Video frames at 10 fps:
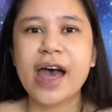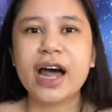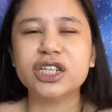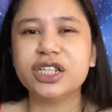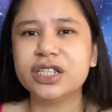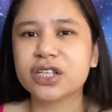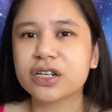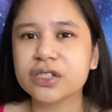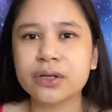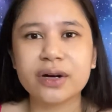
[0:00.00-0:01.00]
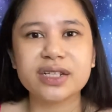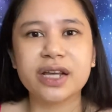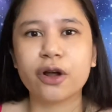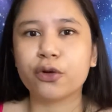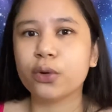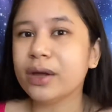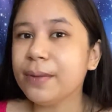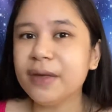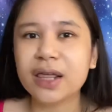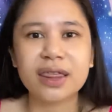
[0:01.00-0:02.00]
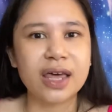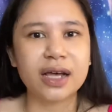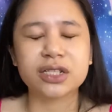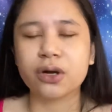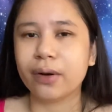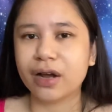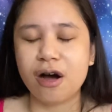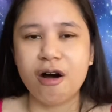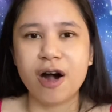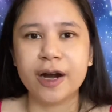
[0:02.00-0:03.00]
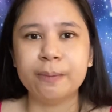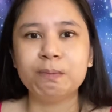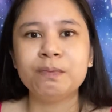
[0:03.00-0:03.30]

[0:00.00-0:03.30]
and she starts noticing creepy things going on